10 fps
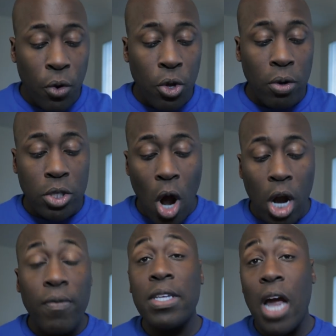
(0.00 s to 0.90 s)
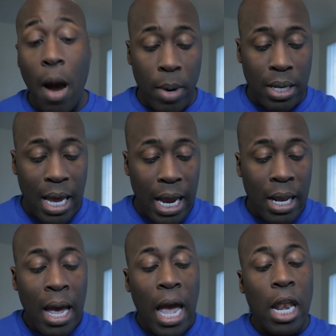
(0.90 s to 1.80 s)
for your target retirement
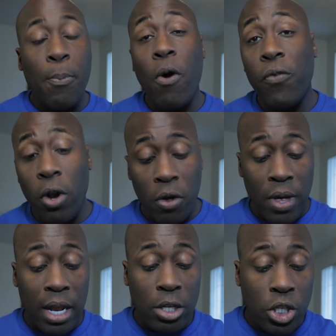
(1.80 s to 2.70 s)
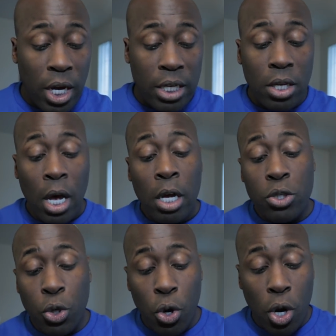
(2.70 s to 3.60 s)
date and a portfolio that adjusts
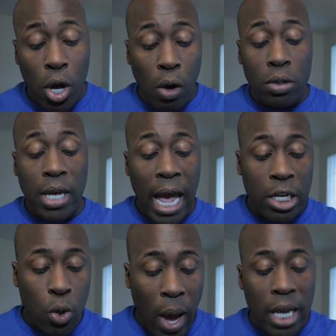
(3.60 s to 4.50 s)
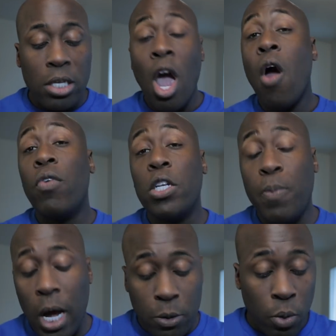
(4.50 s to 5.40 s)
to your goals as you age
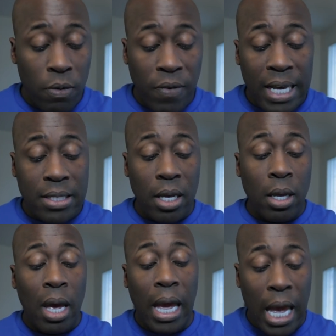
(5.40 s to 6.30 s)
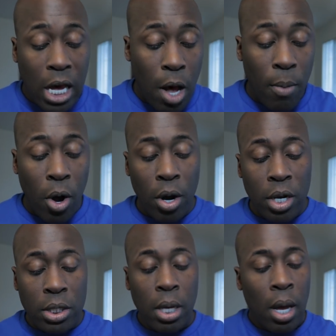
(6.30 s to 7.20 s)
responsible investing, income
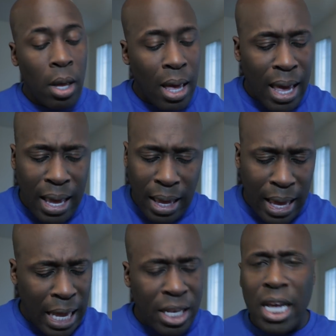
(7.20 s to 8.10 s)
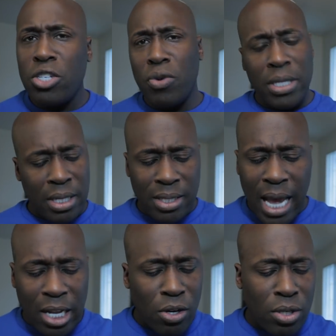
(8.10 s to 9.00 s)
earners, industries and
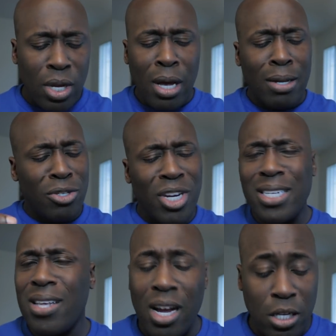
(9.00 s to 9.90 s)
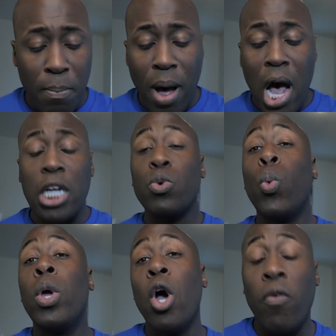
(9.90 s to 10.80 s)
sectors, just stocks and bonds,
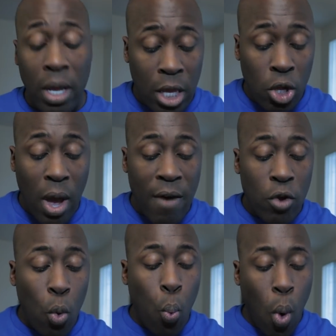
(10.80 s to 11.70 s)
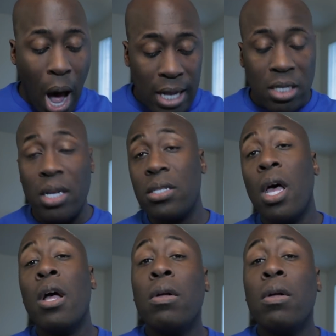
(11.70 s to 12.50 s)
went over. And then you have your watch list